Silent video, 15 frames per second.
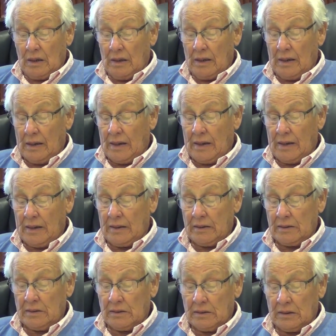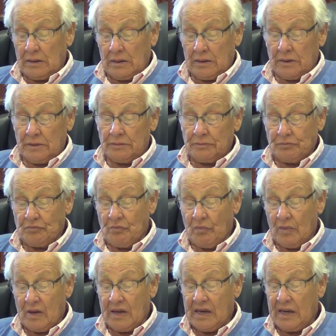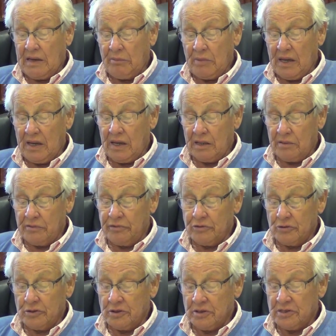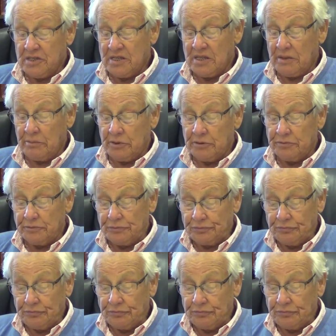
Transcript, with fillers: and um, came here for the summer.